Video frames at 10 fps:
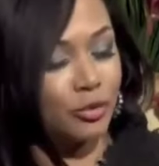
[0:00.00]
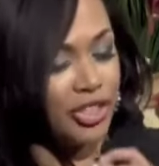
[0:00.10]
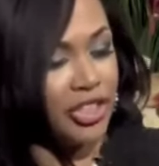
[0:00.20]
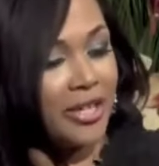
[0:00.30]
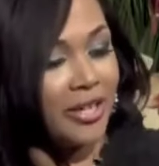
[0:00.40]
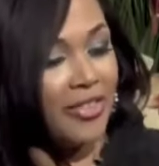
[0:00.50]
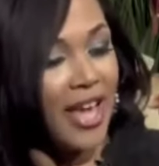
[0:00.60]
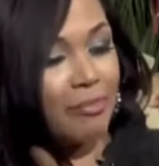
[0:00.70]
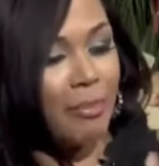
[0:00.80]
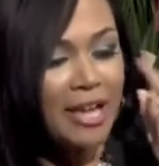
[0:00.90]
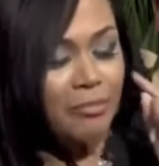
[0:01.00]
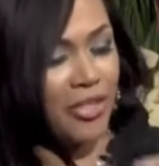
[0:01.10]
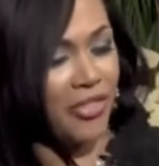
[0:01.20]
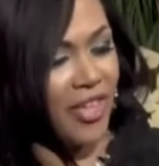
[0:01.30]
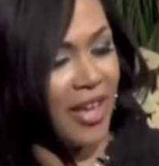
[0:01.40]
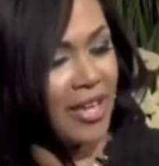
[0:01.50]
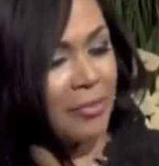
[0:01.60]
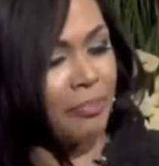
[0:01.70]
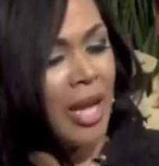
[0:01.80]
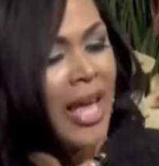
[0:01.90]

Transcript: Regina, that made me think.